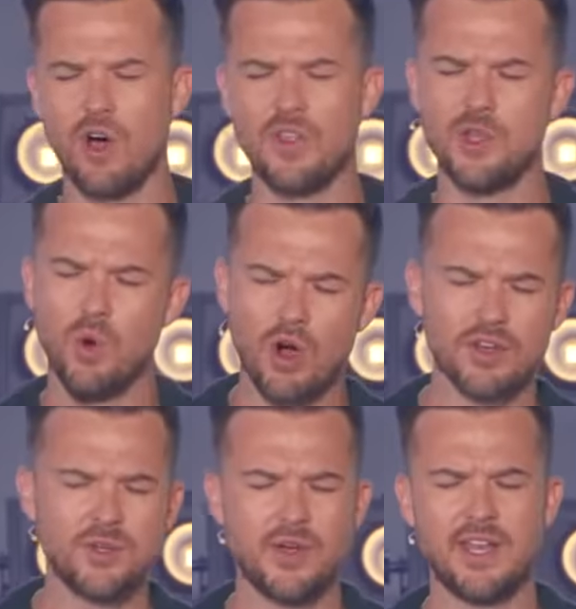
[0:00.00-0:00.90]
all that you are
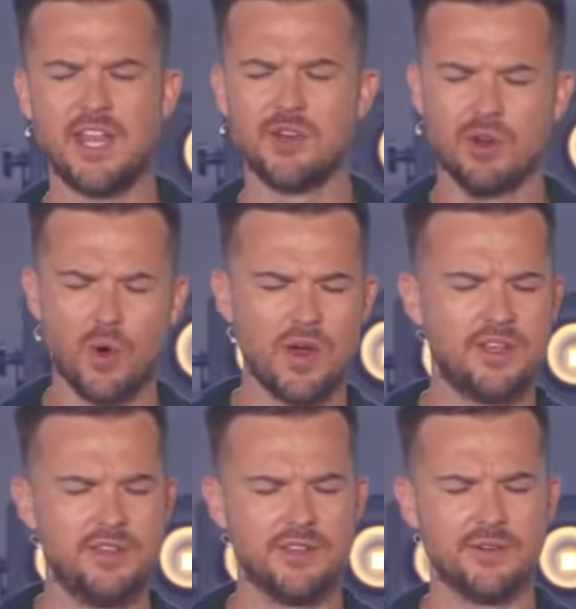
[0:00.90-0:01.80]
doing and you're going
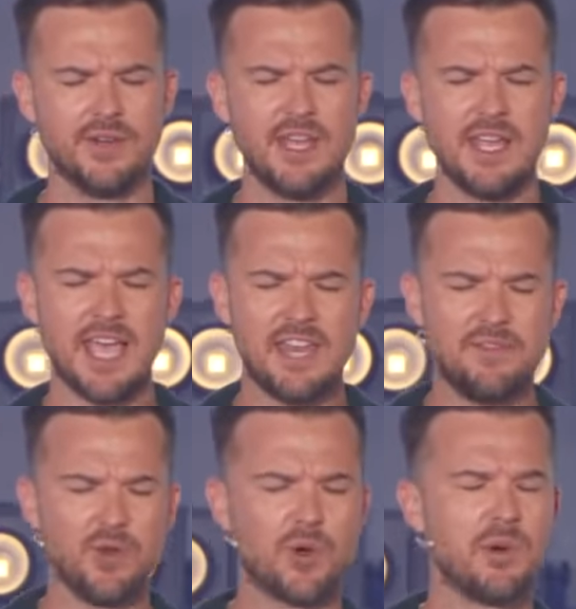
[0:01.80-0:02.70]
to do. And if
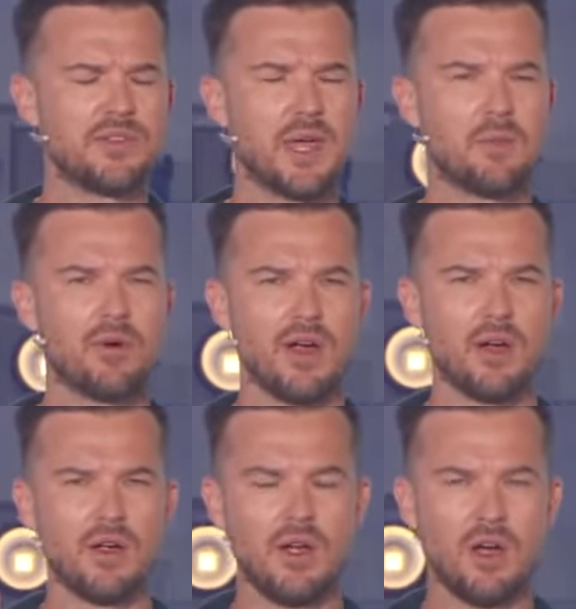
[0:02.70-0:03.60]
you agree with that
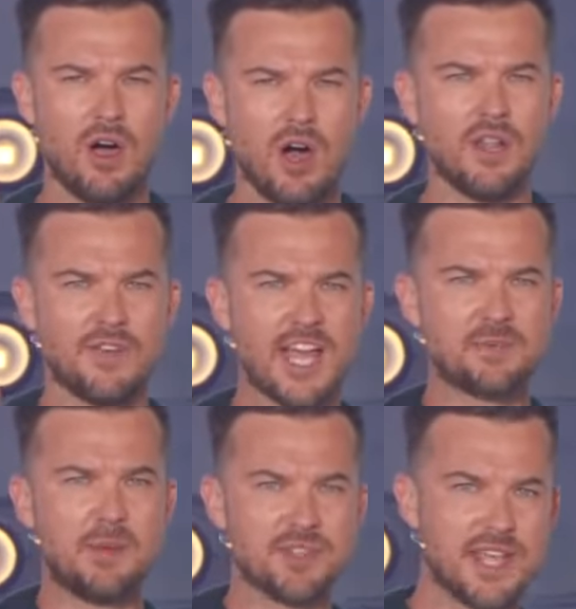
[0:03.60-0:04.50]
prayer, all of God's
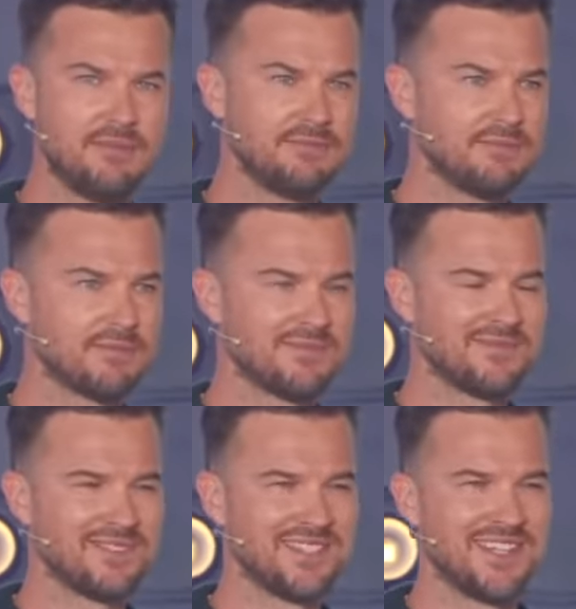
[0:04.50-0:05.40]
people said? Yeah.
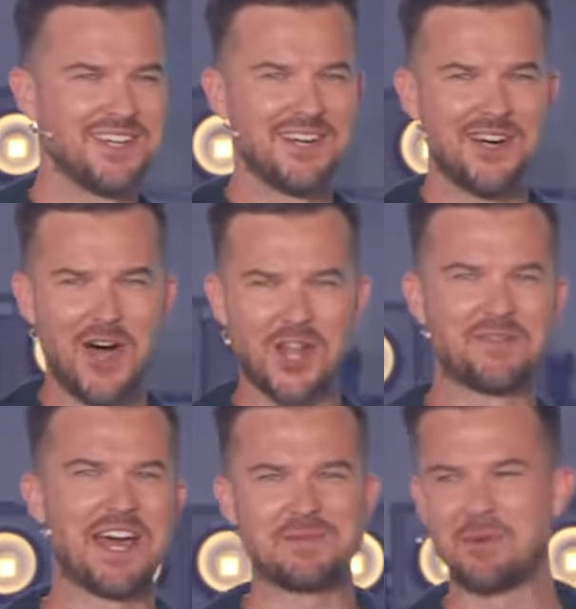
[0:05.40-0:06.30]
All of
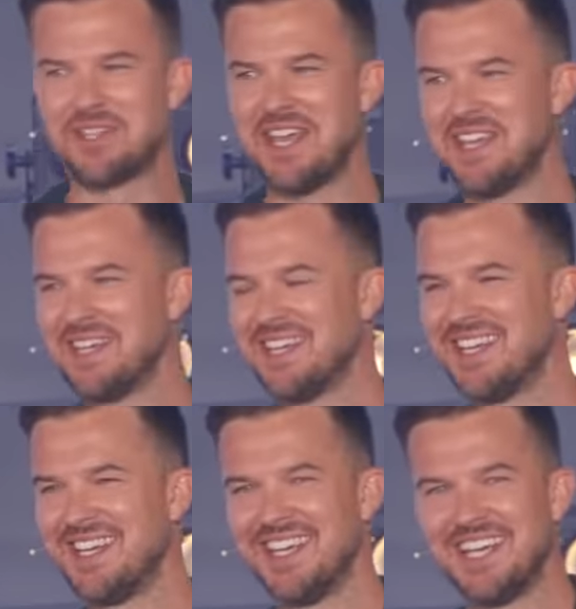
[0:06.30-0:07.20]
God's people said?
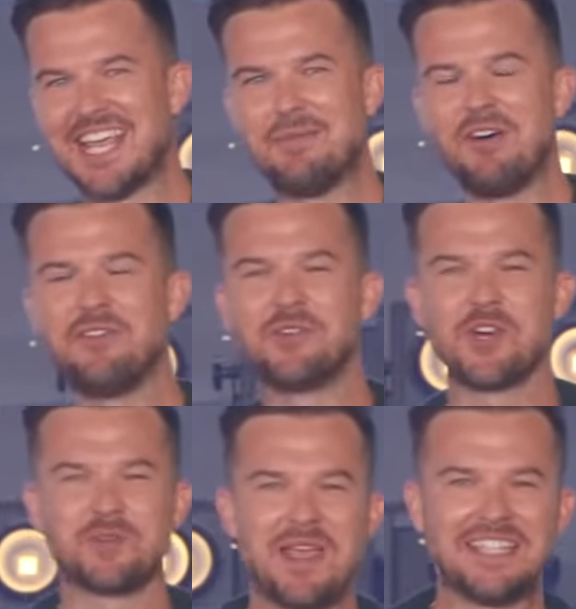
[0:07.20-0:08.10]
Yeah. Come on, VOUS
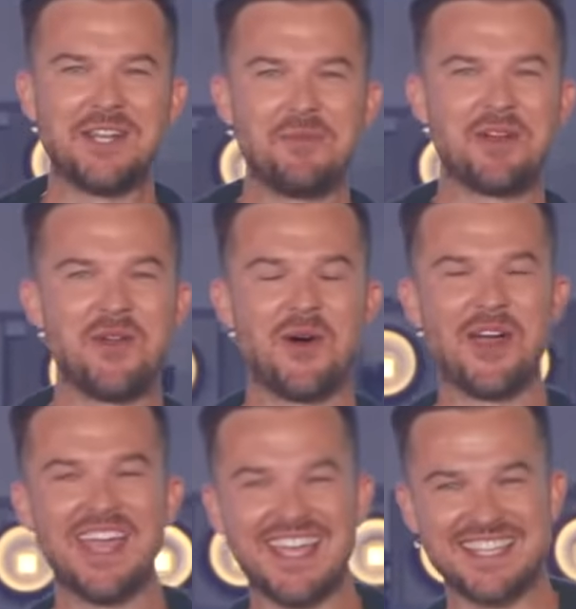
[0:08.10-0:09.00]
Church, make a little bit of
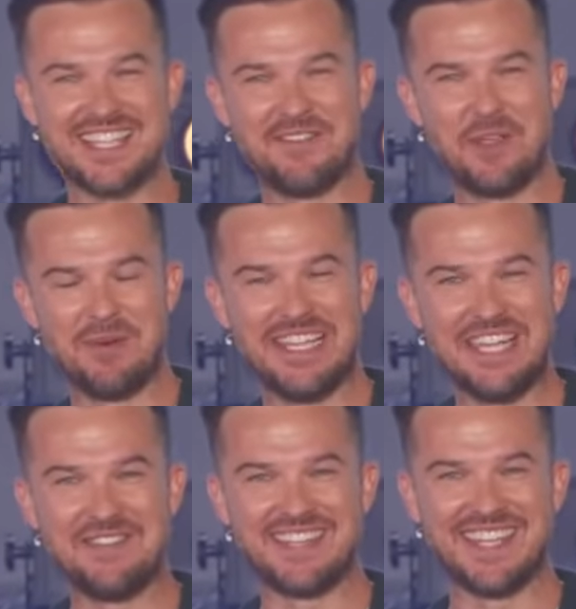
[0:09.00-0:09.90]
noise if you
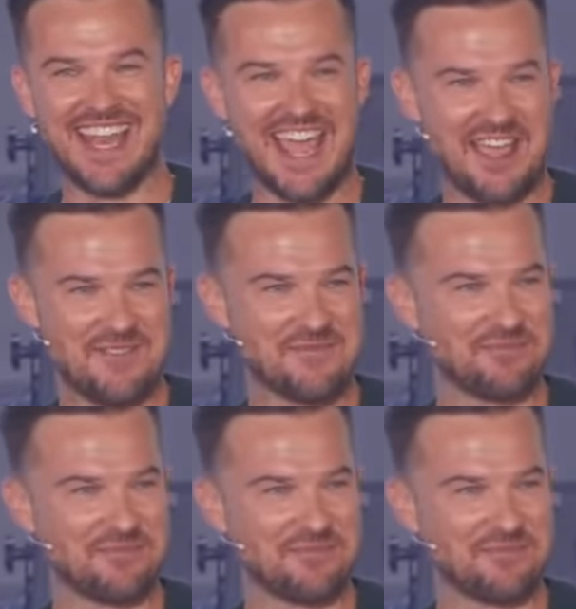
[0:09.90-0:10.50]
believe it today.